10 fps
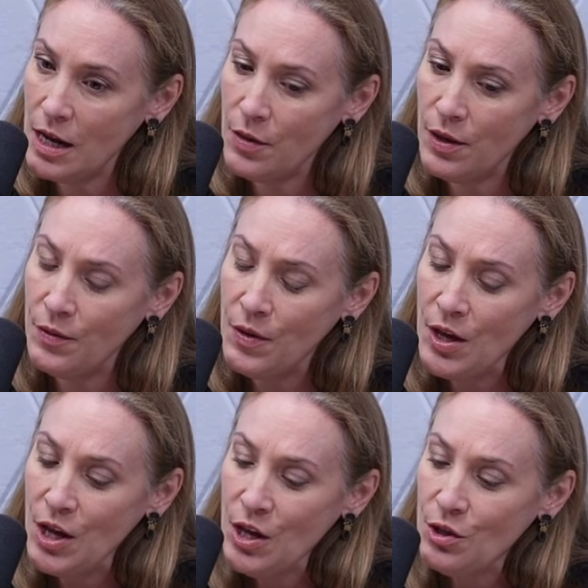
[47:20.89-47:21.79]
You know, the,
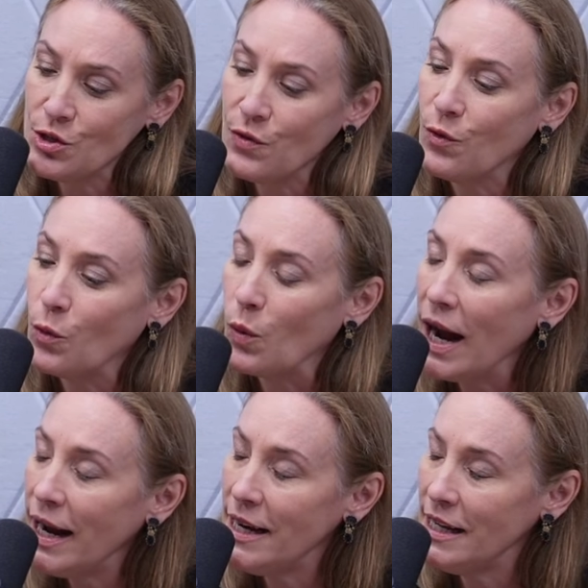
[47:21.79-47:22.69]
there's a
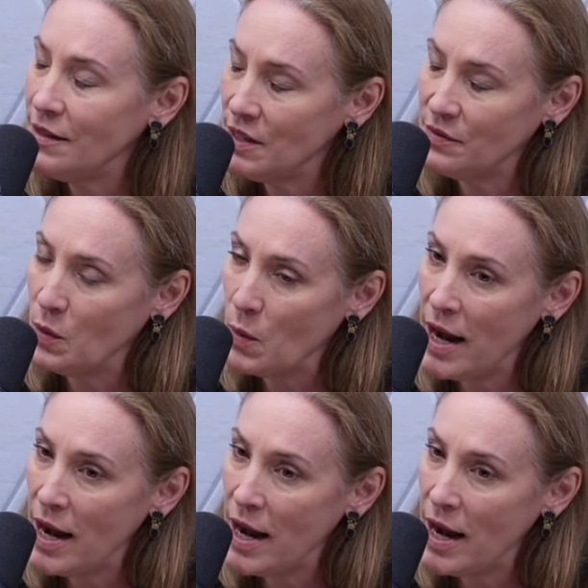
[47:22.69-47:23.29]
variety of different